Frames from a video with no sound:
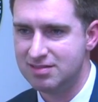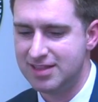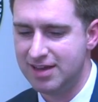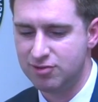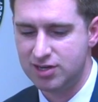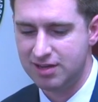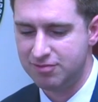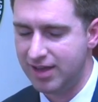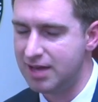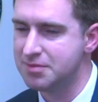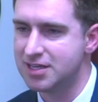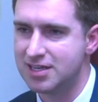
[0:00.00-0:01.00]
The everyday
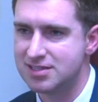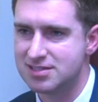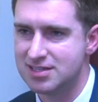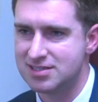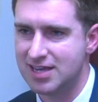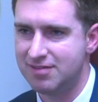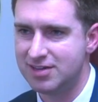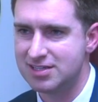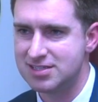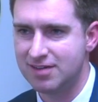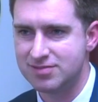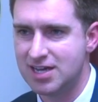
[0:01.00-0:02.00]
family is having a
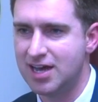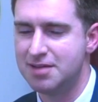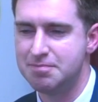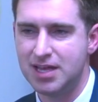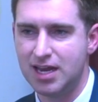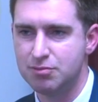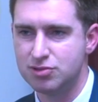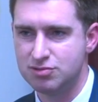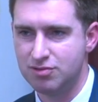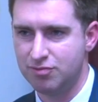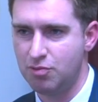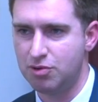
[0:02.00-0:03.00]
tough time being able
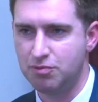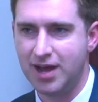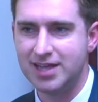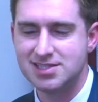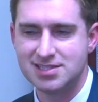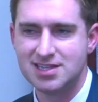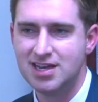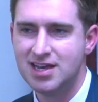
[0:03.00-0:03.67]
to afford rents